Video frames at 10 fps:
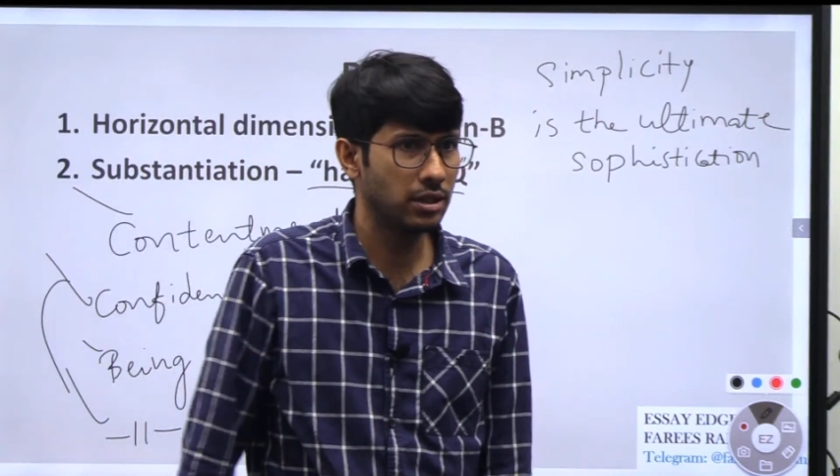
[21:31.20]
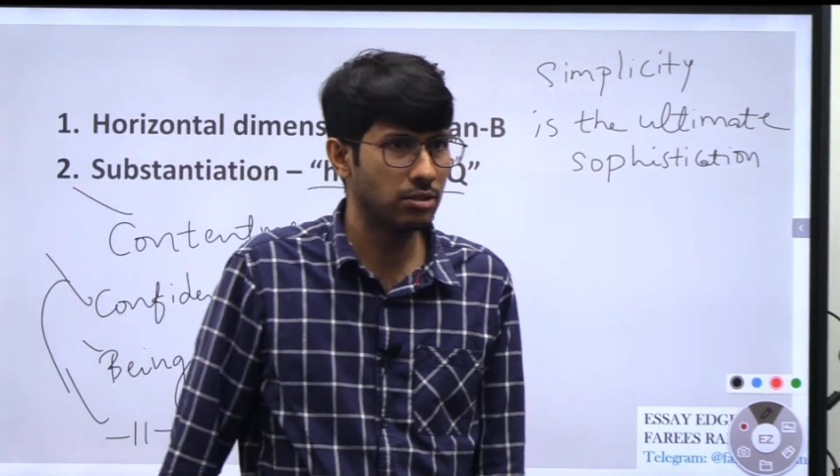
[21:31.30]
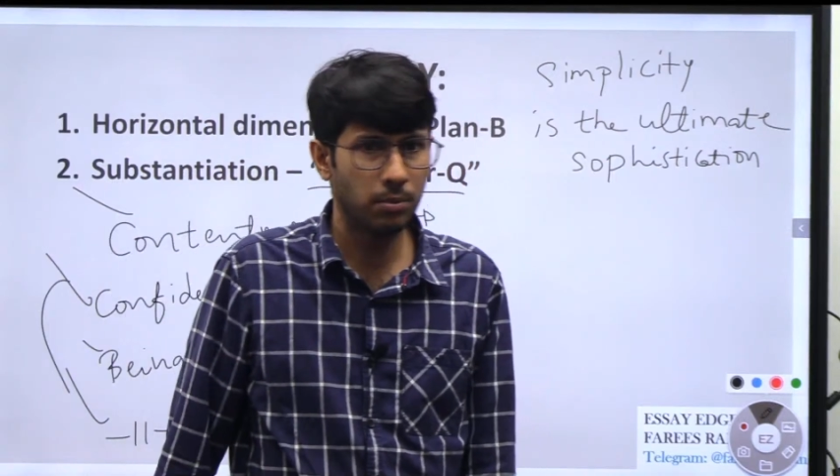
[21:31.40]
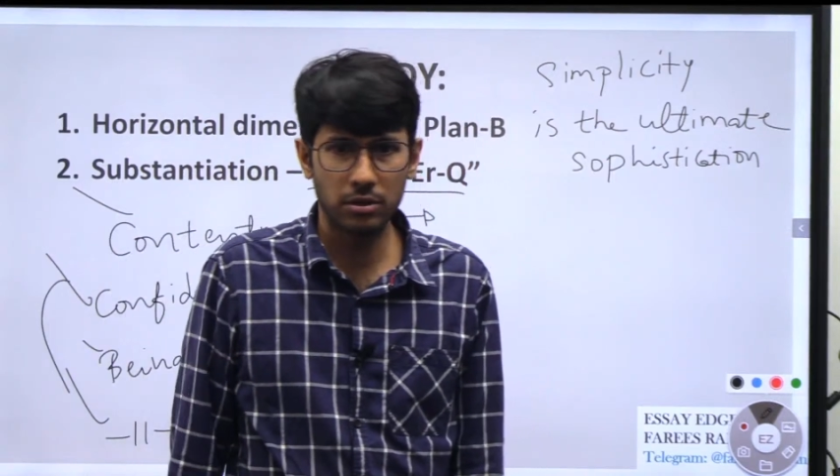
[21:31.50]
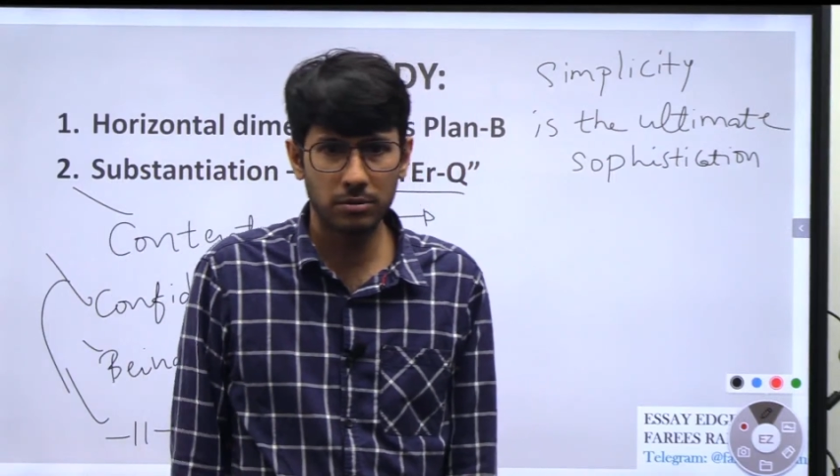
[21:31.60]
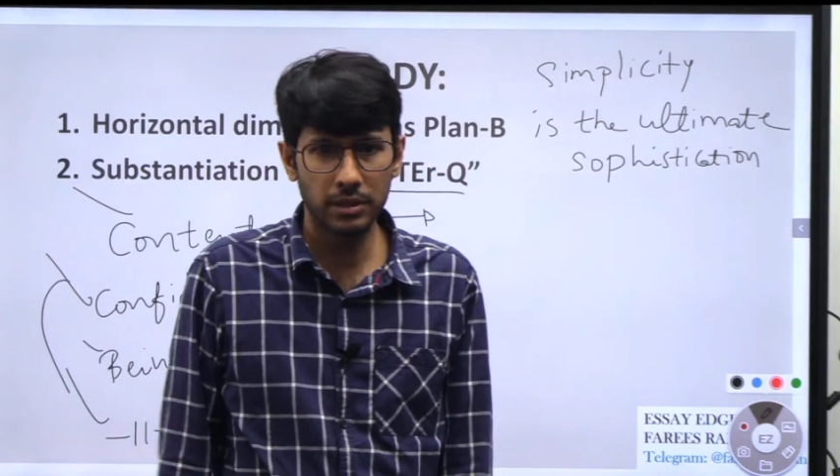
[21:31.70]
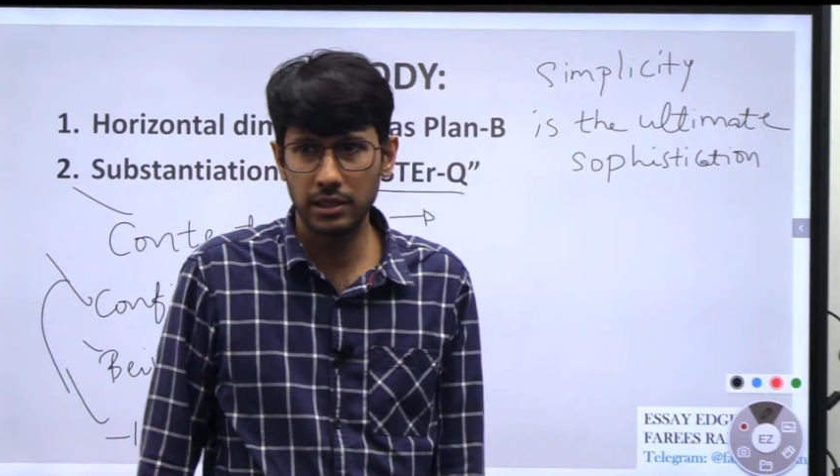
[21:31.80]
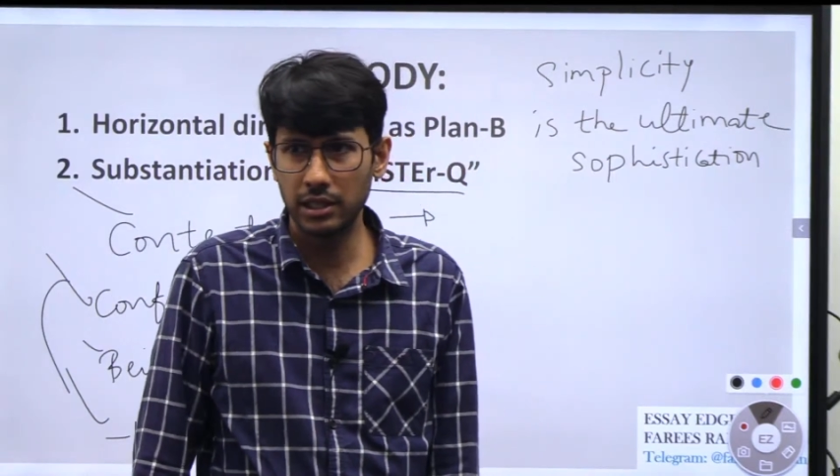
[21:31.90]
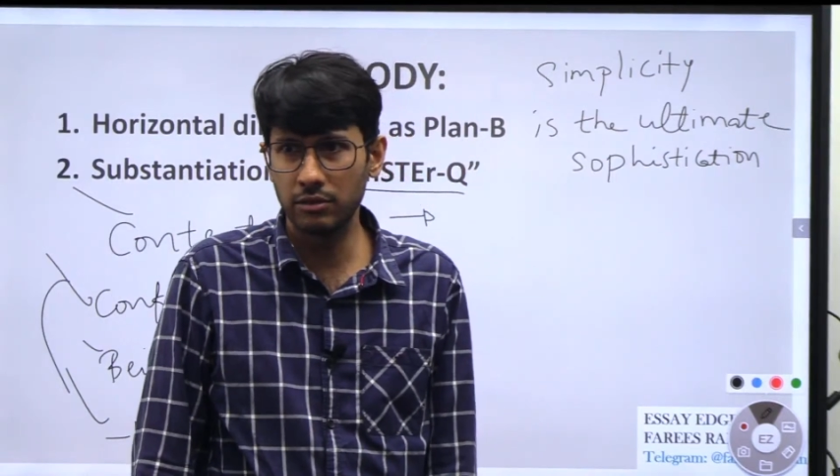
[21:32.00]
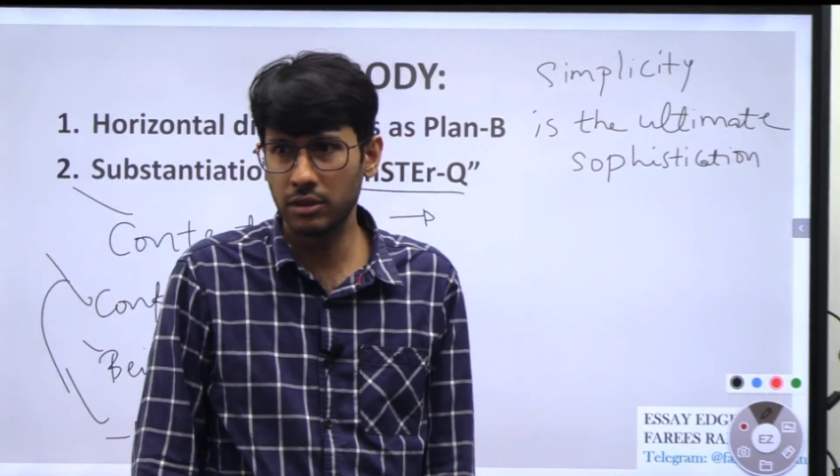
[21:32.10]
as possible,
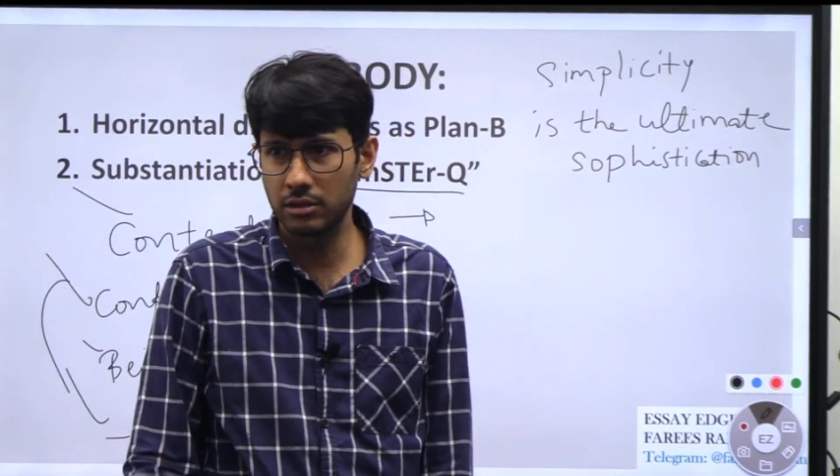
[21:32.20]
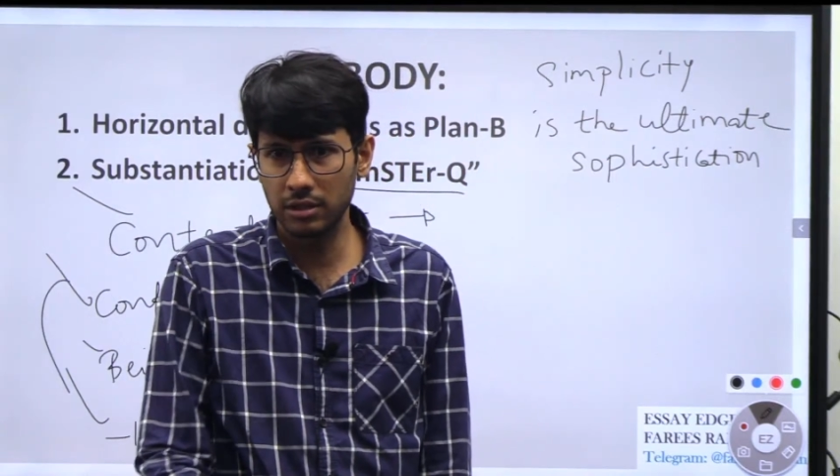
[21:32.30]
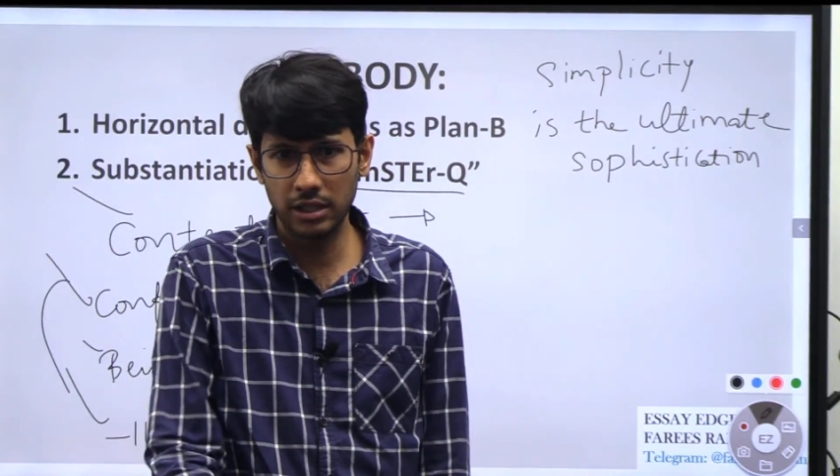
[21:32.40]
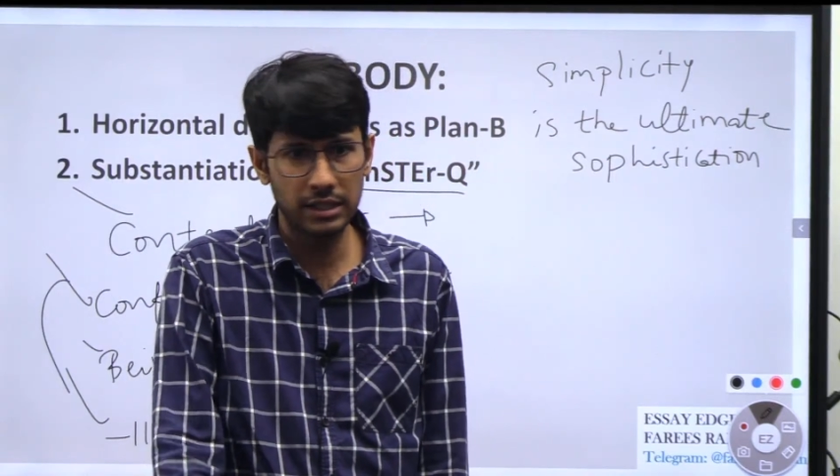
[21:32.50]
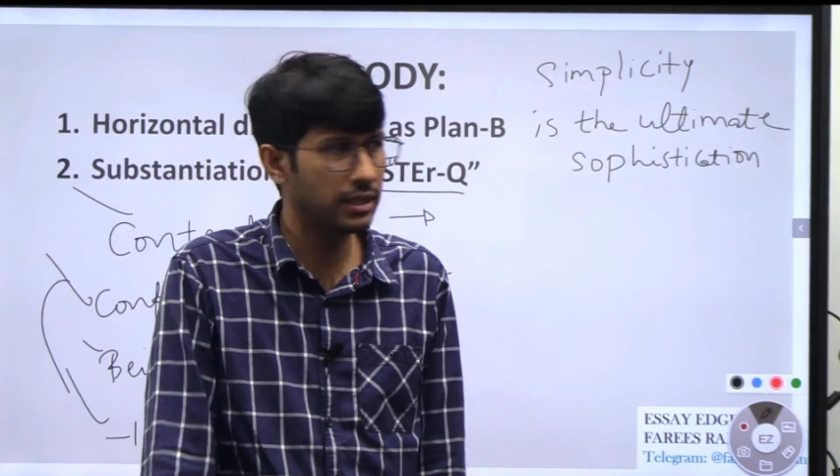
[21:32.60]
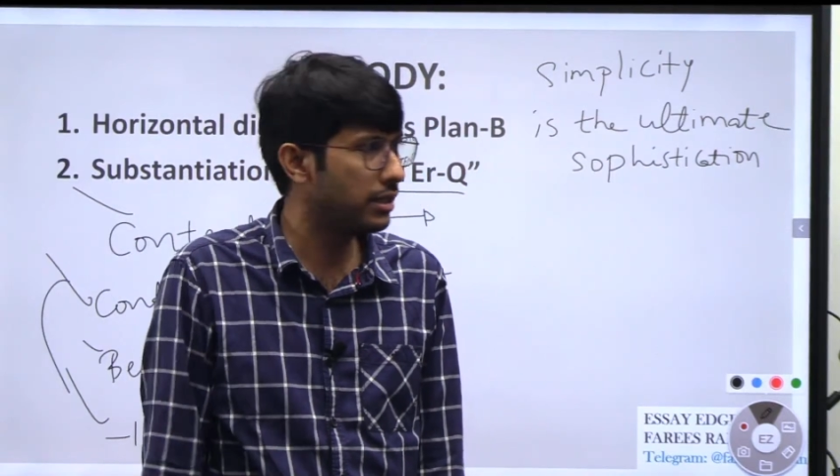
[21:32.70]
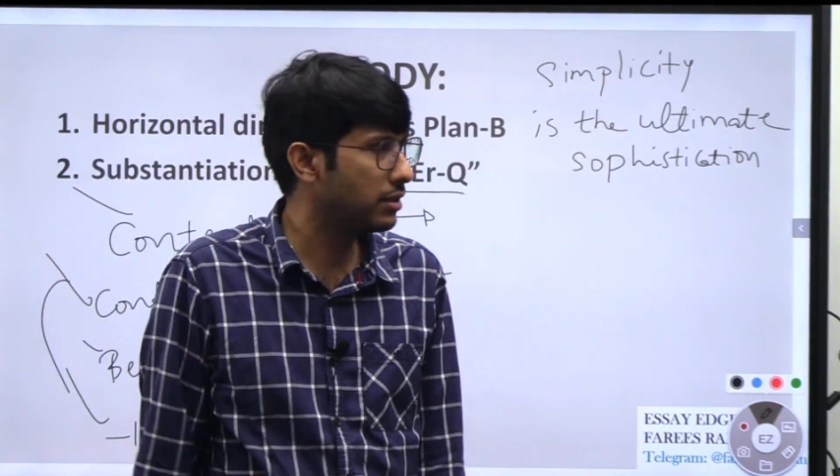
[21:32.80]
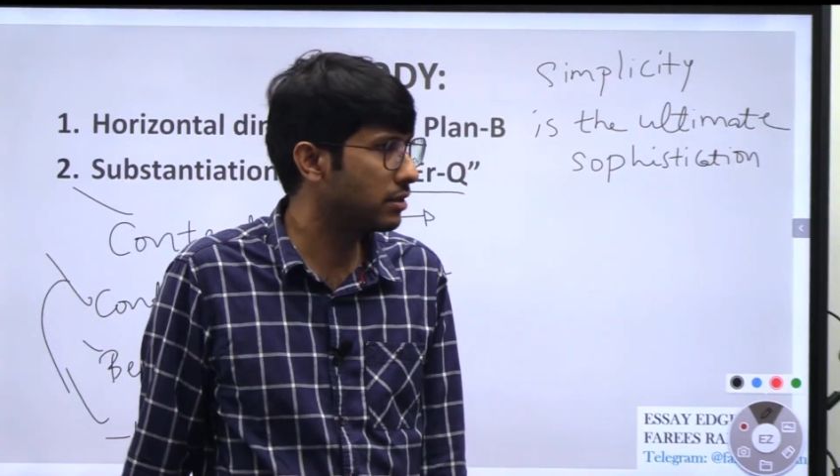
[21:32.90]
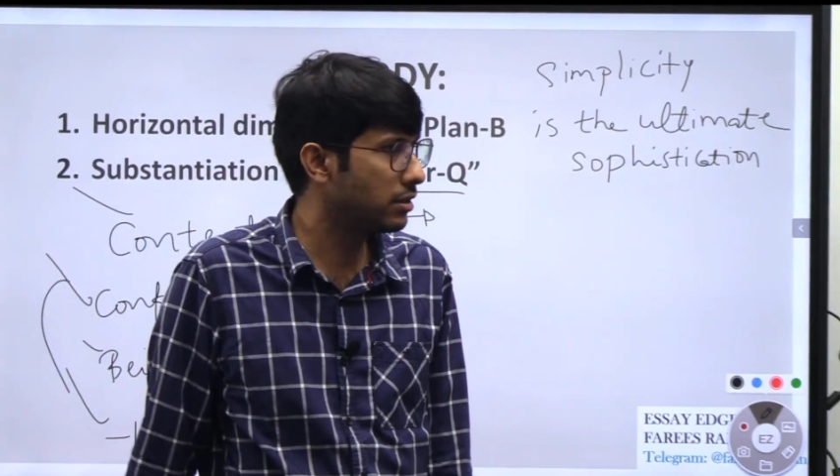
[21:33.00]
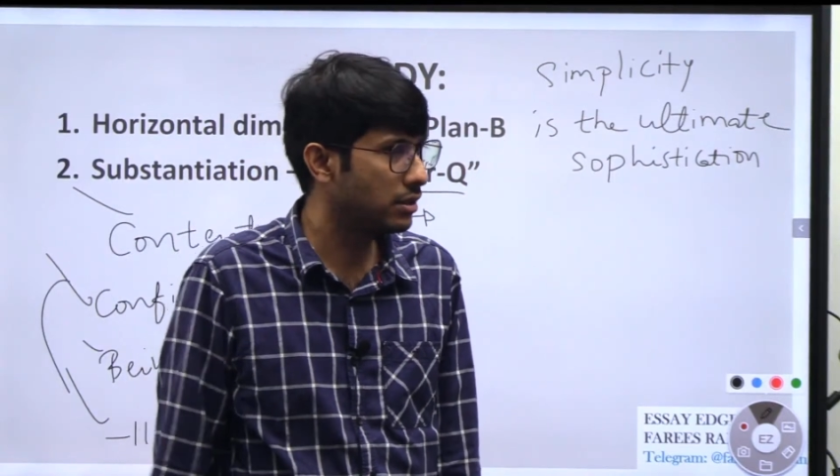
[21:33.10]
keywords or key
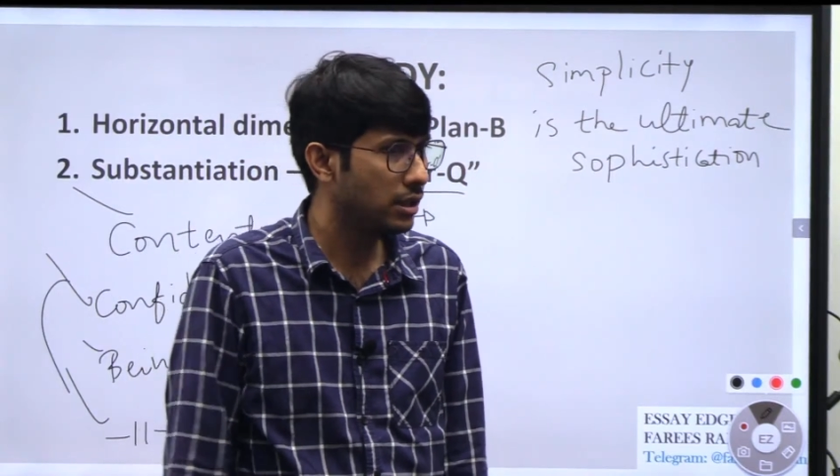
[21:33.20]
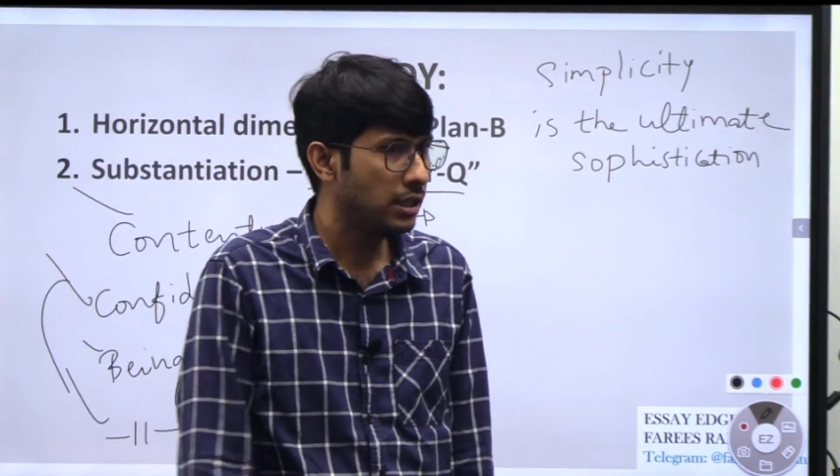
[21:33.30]
sentences.